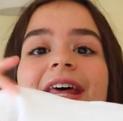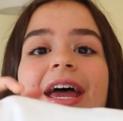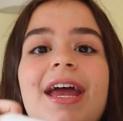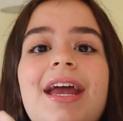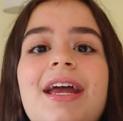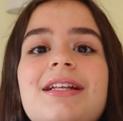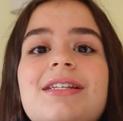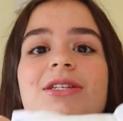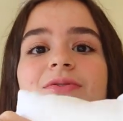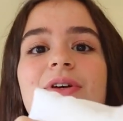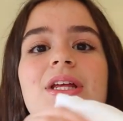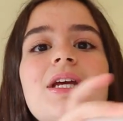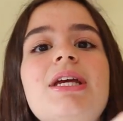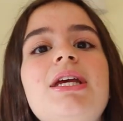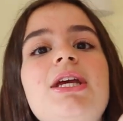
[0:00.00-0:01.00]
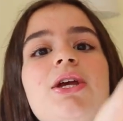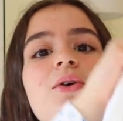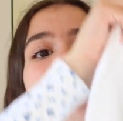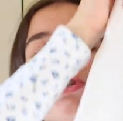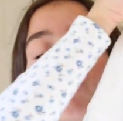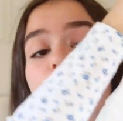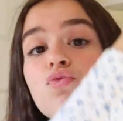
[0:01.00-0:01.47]
thing. It's this really
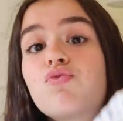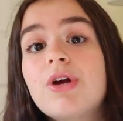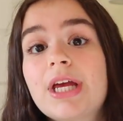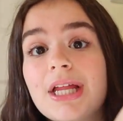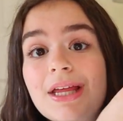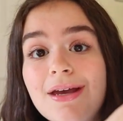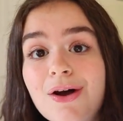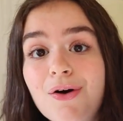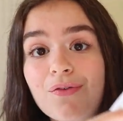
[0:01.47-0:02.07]
cute, really